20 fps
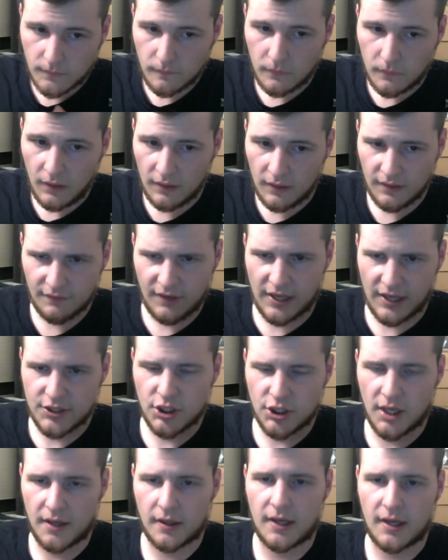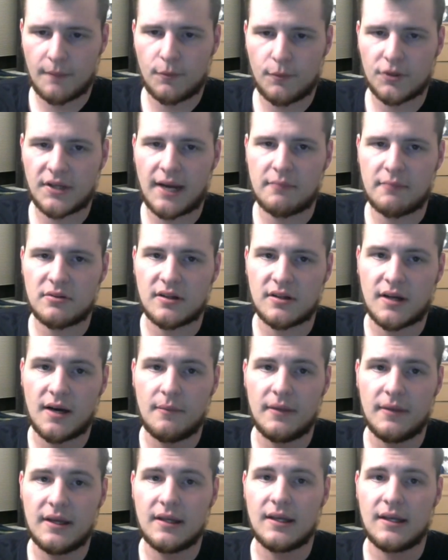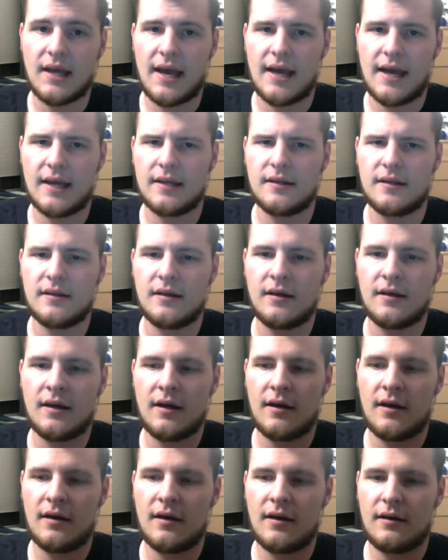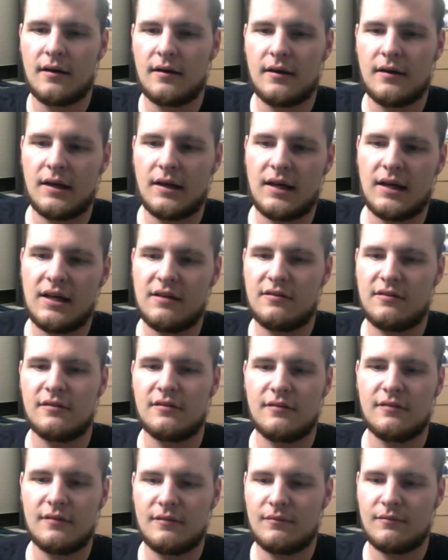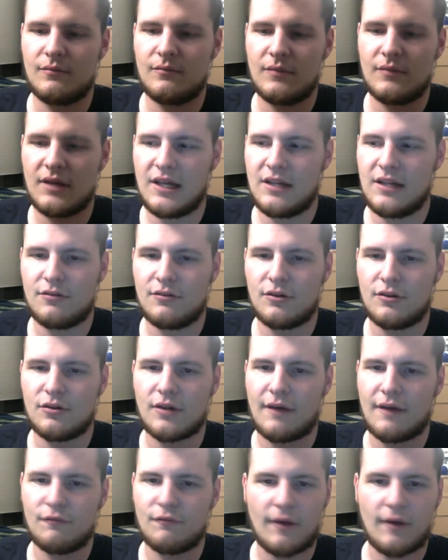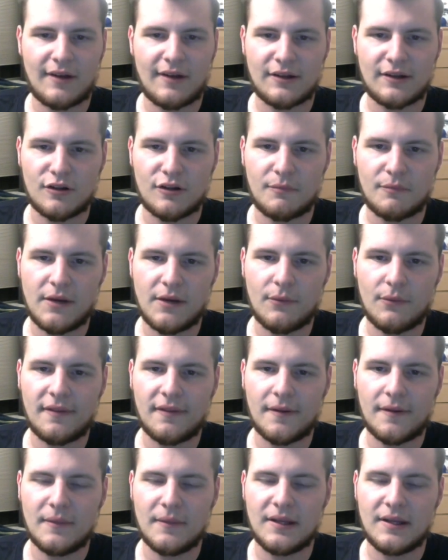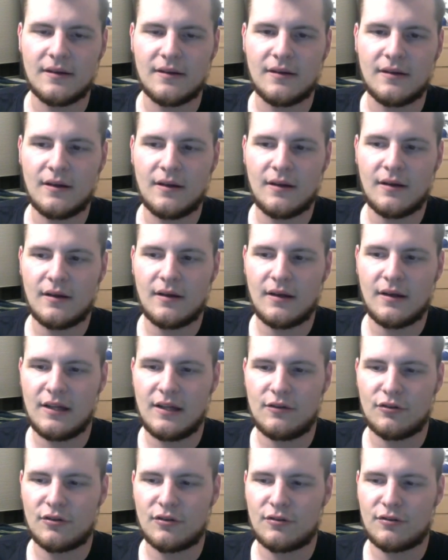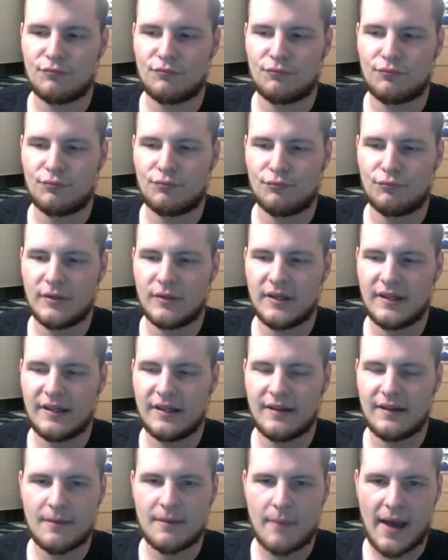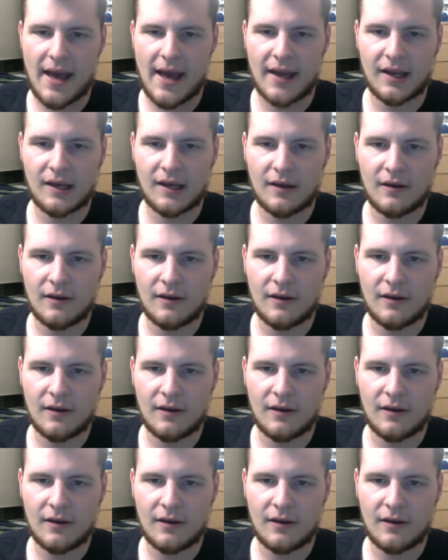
they've got John a couple of times to come in, and he's just I've got to speak with them, and he's just really laid back,